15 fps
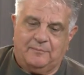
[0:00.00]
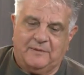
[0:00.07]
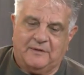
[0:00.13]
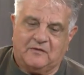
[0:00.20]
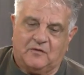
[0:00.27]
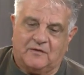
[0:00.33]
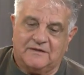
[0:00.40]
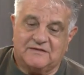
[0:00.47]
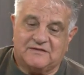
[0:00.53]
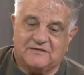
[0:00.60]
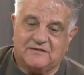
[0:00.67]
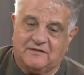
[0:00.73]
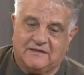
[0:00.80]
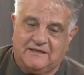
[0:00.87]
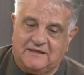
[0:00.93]
because
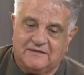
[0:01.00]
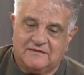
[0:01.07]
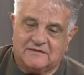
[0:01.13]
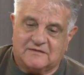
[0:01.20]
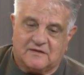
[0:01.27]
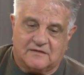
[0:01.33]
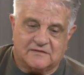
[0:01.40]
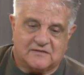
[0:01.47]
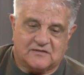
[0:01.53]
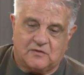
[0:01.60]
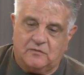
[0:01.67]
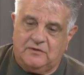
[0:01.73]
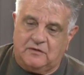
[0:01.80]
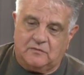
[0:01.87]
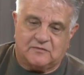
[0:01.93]
the kids are
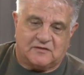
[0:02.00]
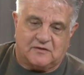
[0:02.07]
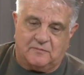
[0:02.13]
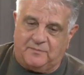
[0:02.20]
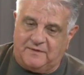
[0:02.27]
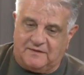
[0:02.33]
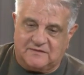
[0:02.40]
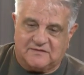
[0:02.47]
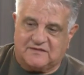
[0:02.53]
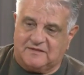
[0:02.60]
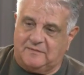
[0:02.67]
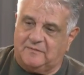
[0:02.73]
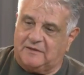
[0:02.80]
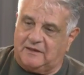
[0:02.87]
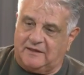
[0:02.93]
so used to being
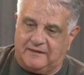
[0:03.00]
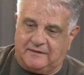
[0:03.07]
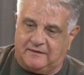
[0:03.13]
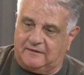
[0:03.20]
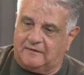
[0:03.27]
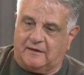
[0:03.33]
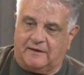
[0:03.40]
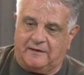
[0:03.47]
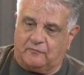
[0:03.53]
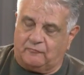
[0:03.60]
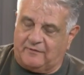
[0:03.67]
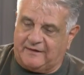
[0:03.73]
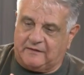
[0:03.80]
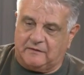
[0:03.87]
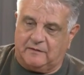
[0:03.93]
stimulated on a
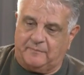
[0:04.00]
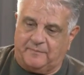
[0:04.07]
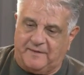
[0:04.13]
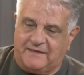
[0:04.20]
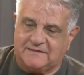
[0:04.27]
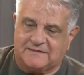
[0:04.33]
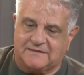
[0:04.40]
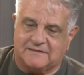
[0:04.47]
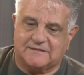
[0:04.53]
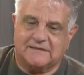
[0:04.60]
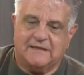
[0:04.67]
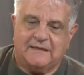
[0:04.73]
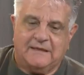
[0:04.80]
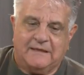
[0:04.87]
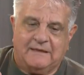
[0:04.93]
regular basis
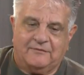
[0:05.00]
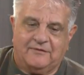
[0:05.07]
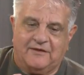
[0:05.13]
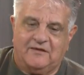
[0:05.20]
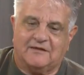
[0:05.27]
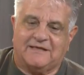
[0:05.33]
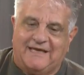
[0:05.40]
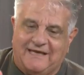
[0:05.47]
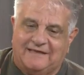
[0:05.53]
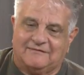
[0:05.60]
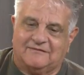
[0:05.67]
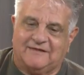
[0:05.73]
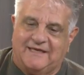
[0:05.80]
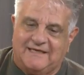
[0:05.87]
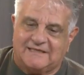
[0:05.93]
that you
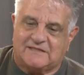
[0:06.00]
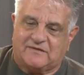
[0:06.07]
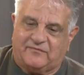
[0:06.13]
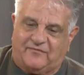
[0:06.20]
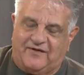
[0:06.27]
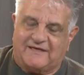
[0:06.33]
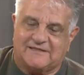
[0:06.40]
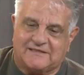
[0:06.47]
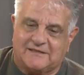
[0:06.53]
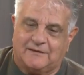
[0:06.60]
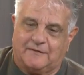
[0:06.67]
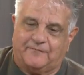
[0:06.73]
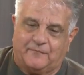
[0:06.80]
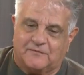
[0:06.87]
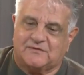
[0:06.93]
can't dance fast
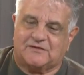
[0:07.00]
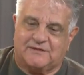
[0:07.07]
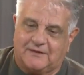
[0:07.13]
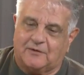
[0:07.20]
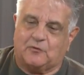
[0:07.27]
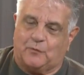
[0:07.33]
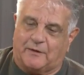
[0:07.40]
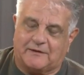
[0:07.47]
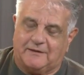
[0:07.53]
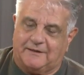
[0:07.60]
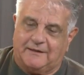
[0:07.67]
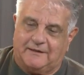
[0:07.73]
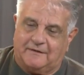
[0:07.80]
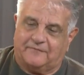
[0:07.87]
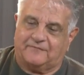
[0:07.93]
enough or sing
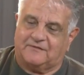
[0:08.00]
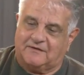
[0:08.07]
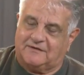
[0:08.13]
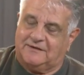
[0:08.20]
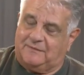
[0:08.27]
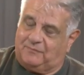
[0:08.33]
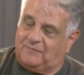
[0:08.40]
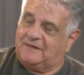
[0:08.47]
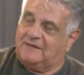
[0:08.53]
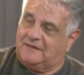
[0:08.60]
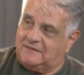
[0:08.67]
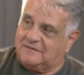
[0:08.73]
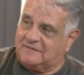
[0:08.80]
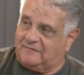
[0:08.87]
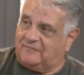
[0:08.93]
quickly enough to keep the
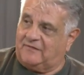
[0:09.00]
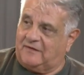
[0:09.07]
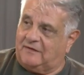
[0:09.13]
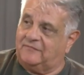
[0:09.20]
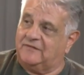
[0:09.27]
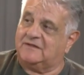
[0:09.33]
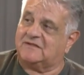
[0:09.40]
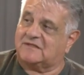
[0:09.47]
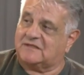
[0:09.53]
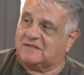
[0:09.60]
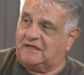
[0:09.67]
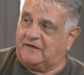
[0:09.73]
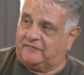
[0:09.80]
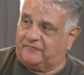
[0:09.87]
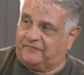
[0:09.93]
kids involved. It's tough.